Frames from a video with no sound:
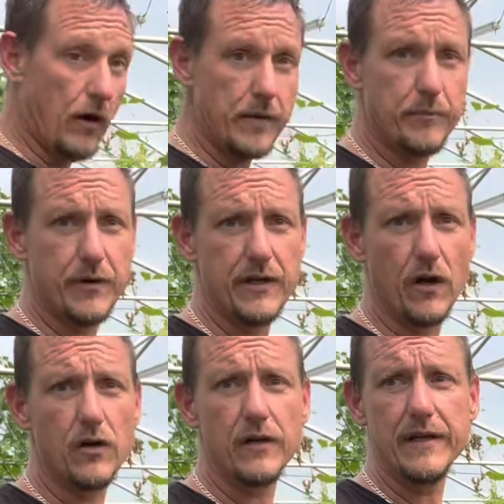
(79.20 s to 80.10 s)
it pretty
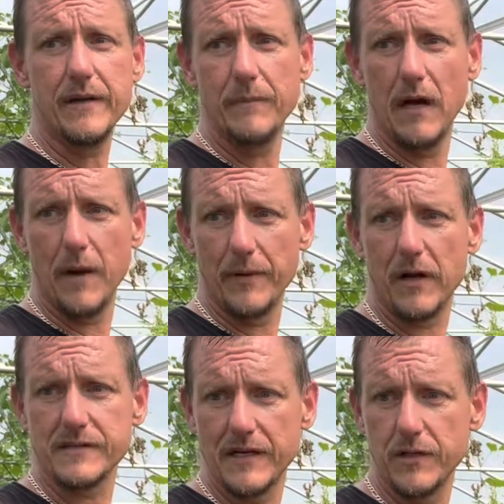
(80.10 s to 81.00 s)
early
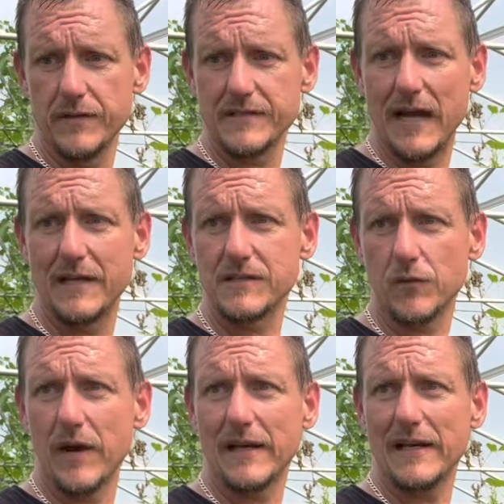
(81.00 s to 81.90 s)
because I knew the signs to
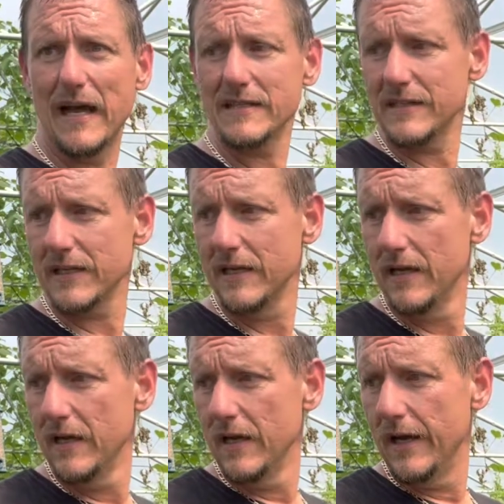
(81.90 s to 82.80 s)
recognize it.
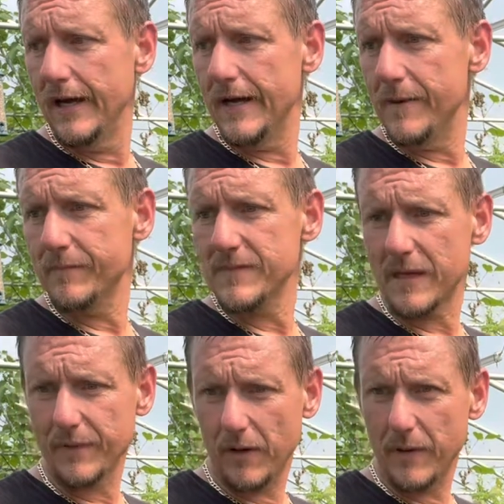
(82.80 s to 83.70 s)
Same
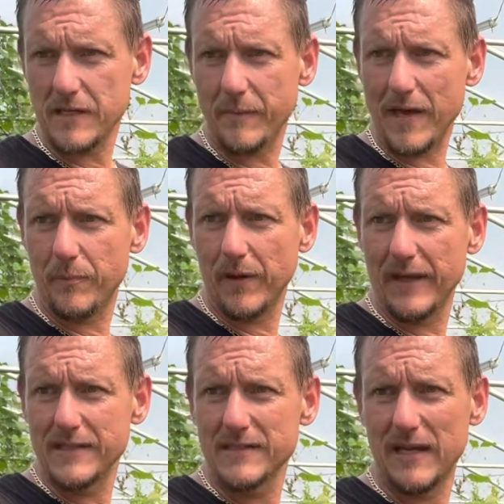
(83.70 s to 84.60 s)
thing on my tomato
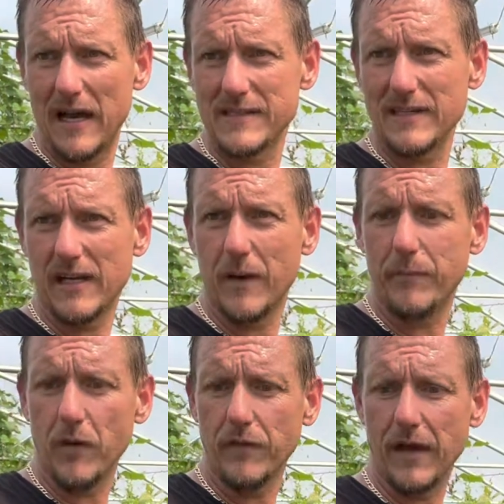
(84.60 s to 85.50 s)
plants. I see a
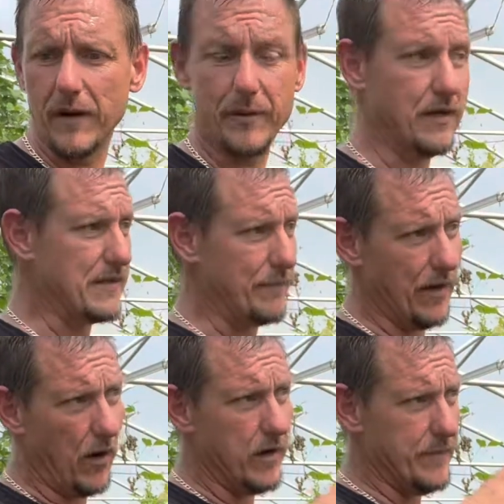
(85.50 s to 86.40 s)
couple over there because I've
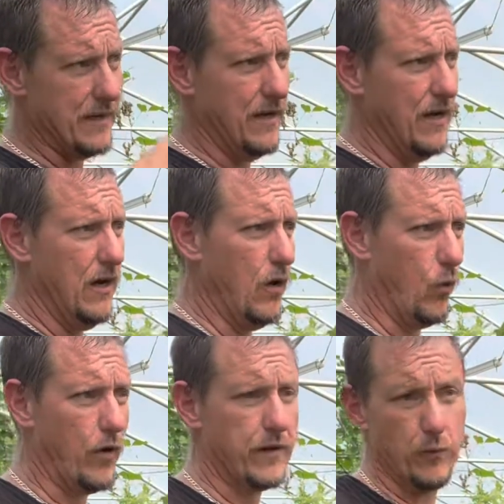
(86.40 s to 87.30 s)
already been
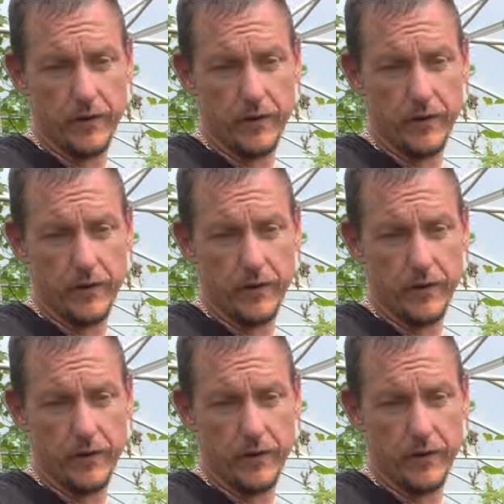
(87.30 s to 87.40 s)
working with